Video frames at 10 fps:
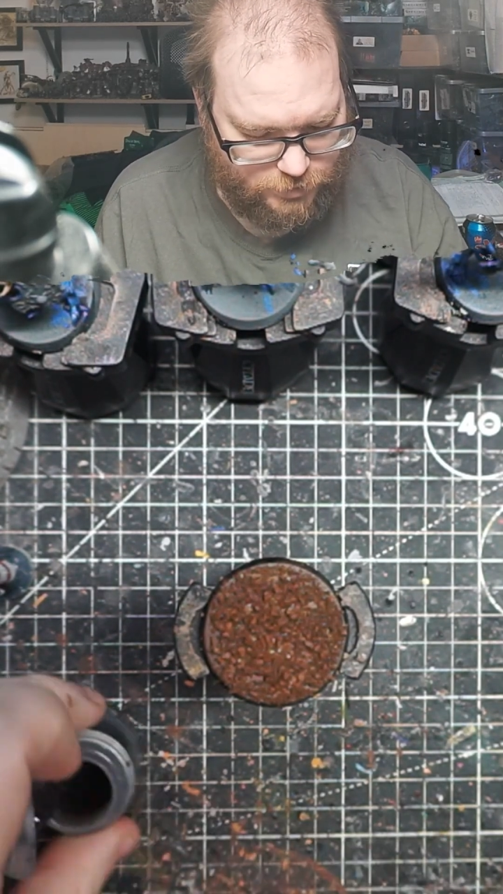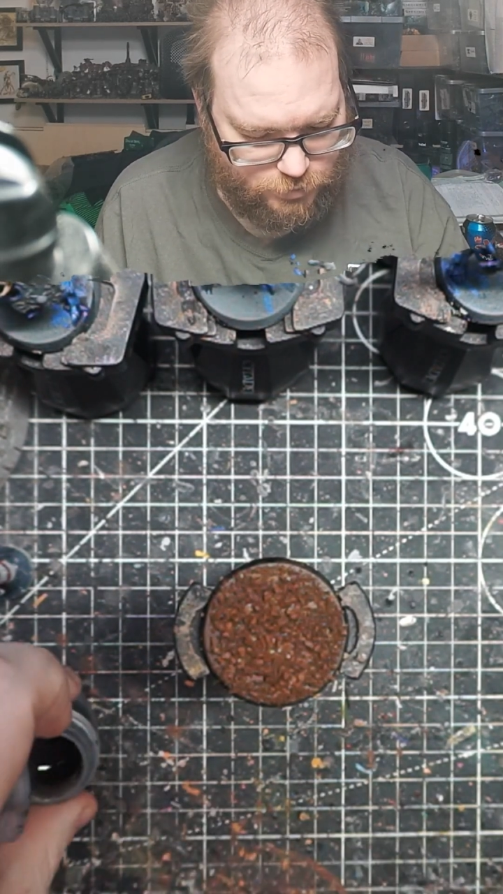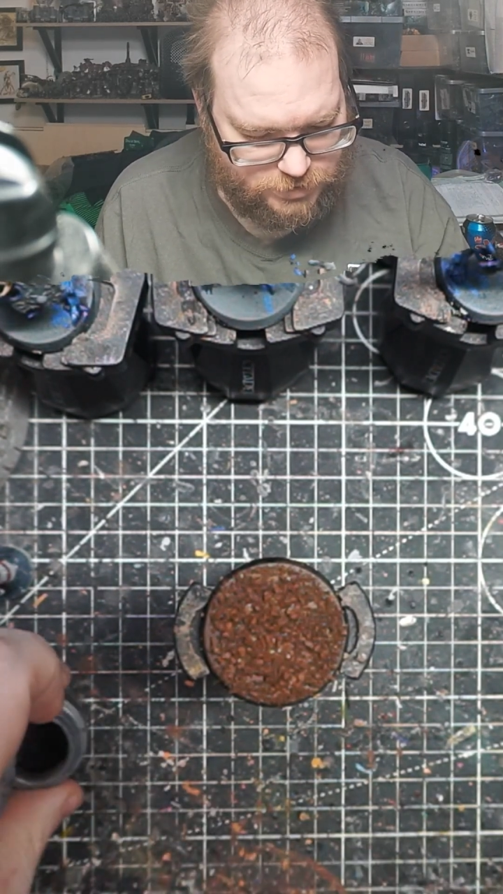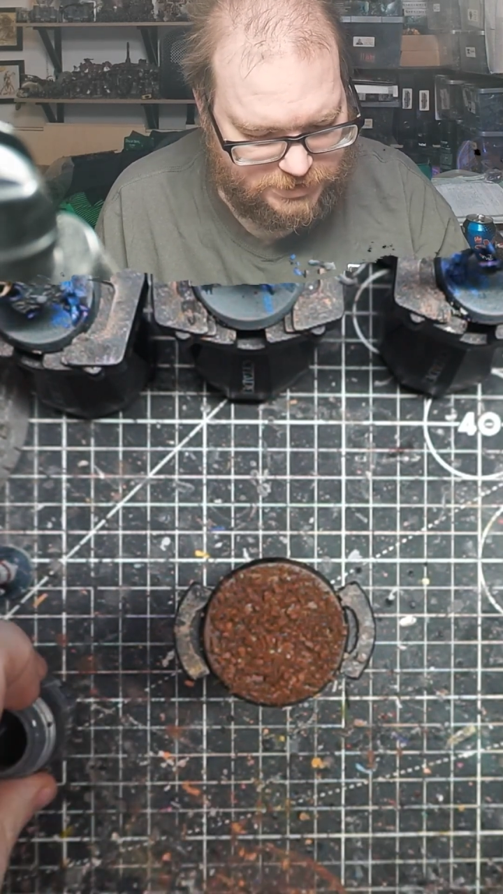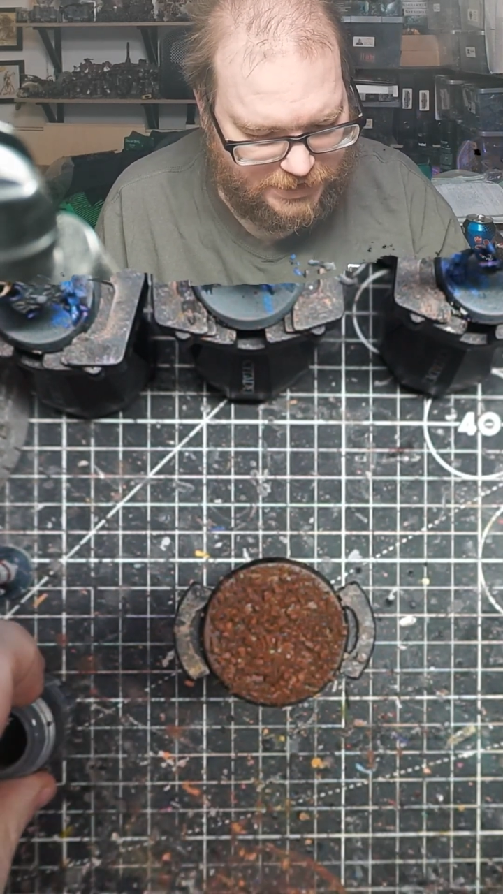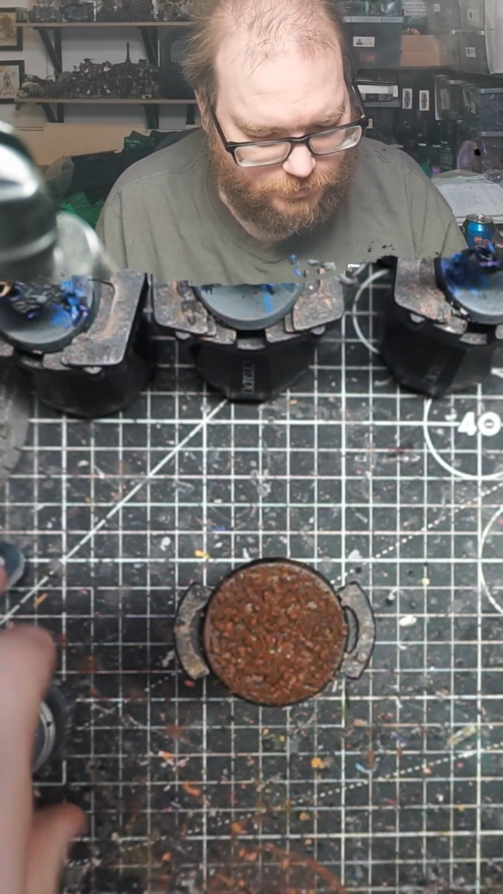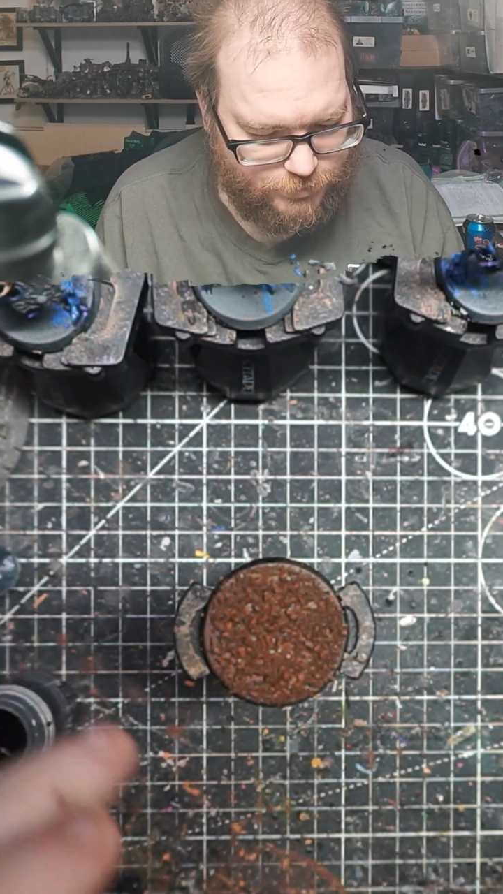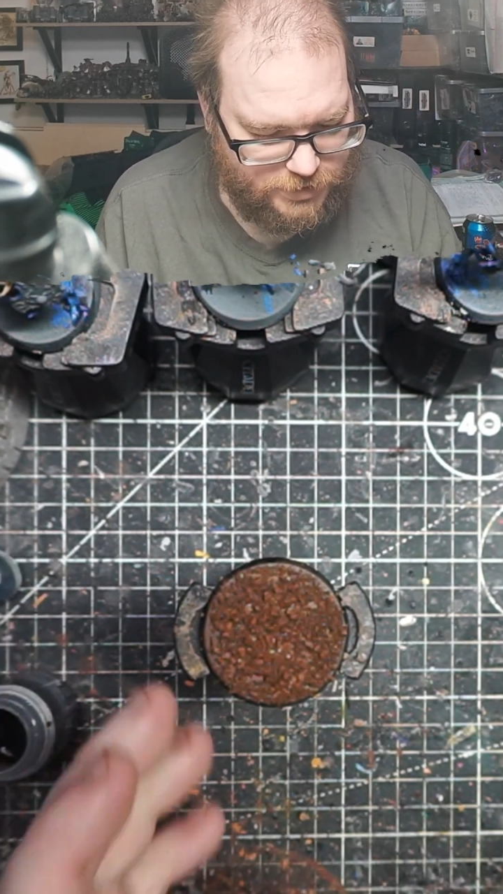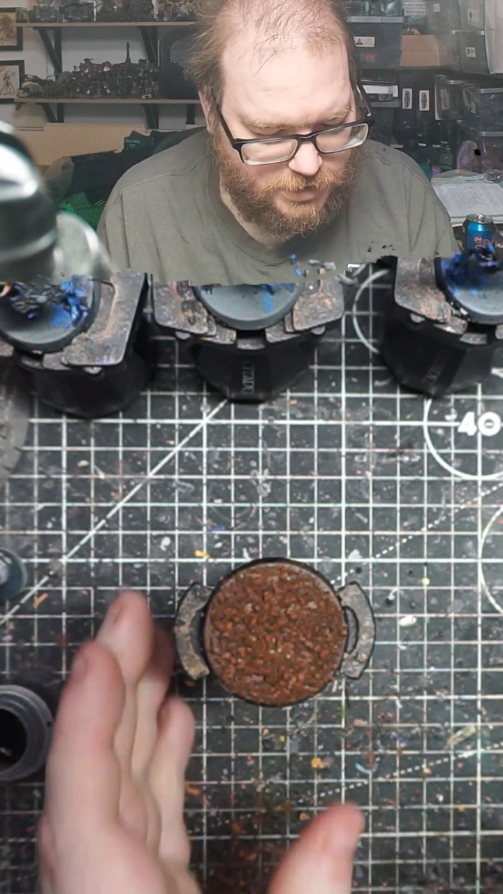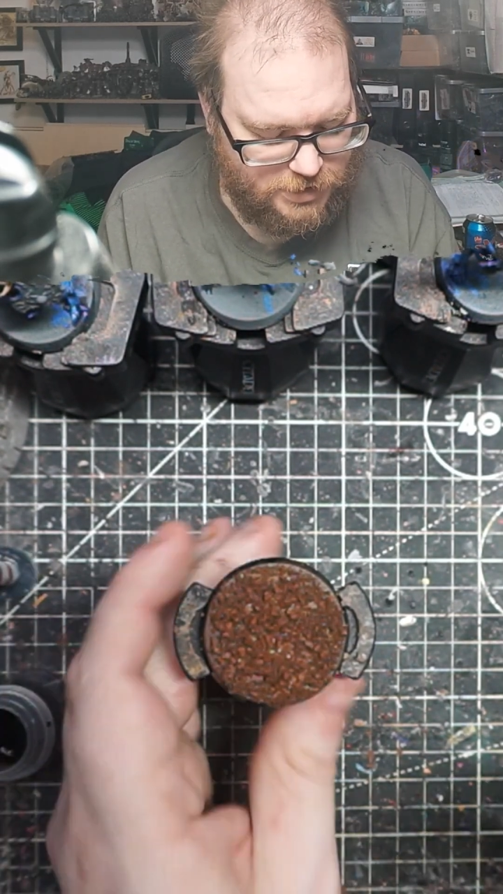watered down,
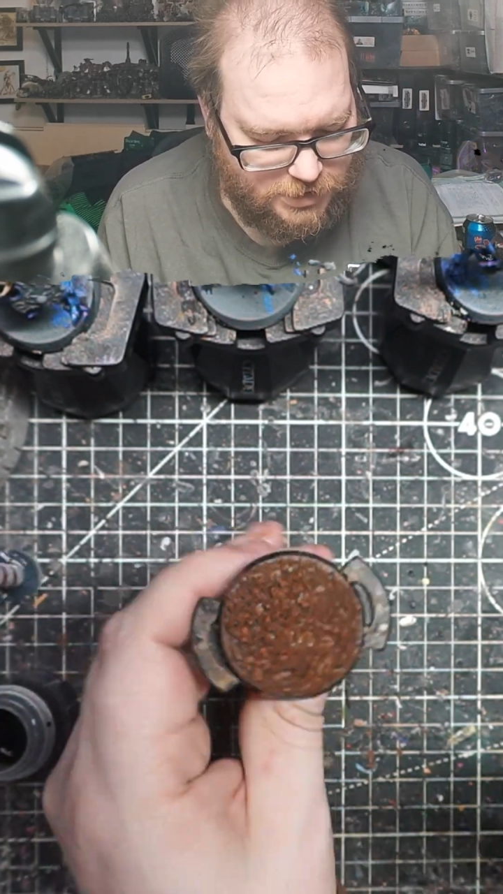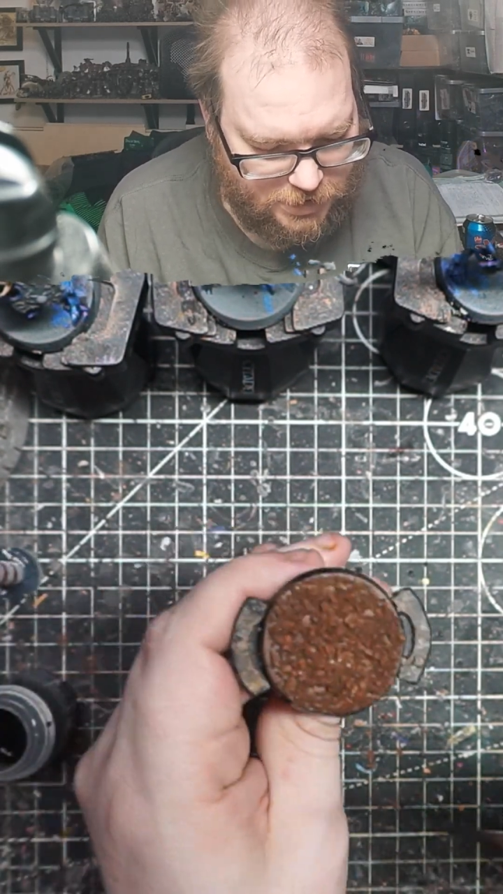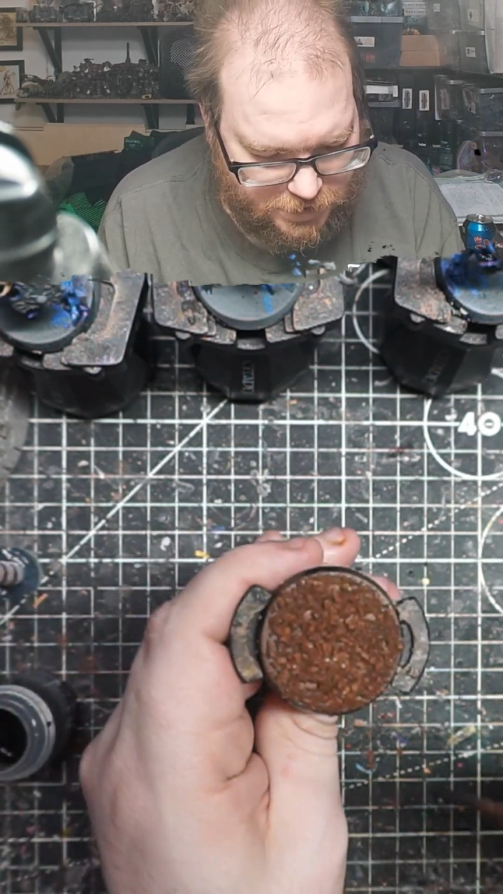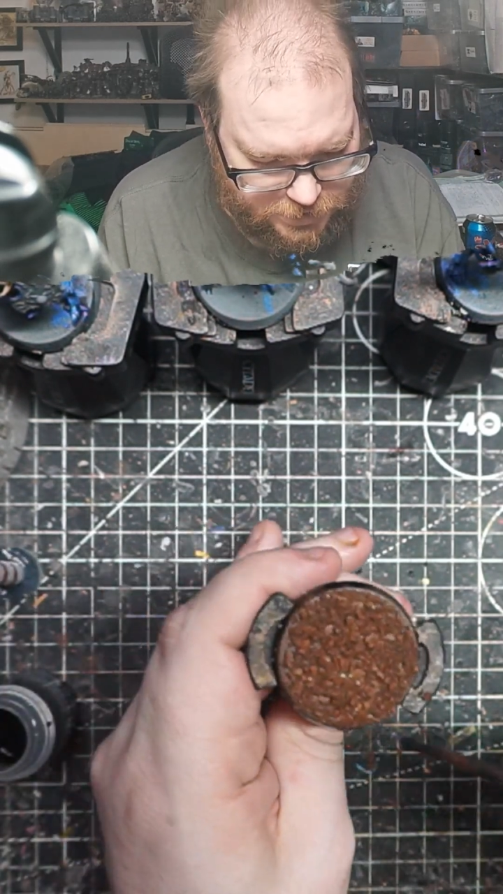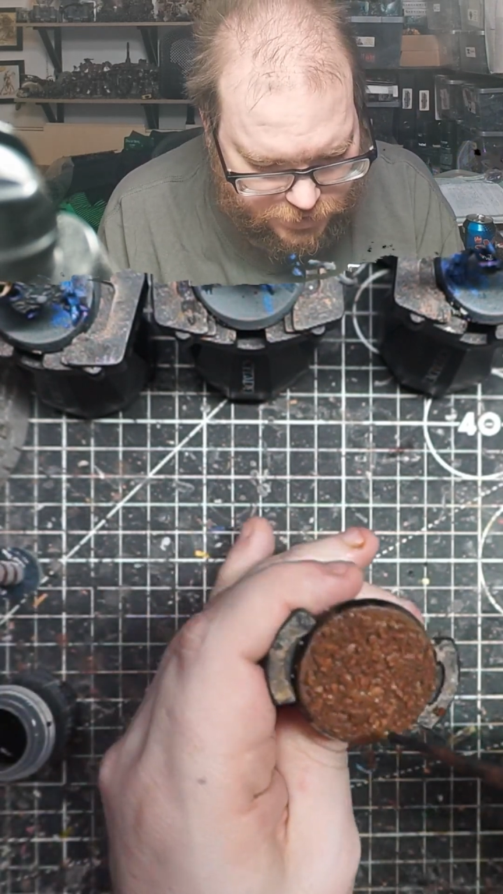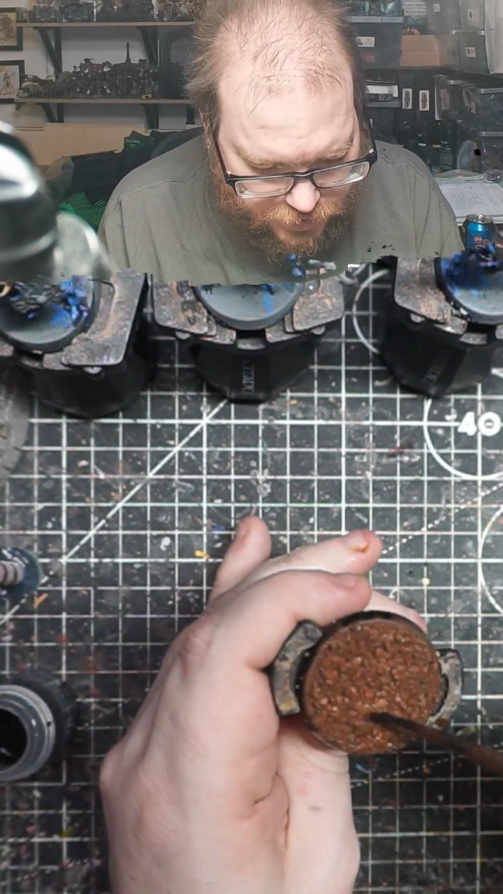but to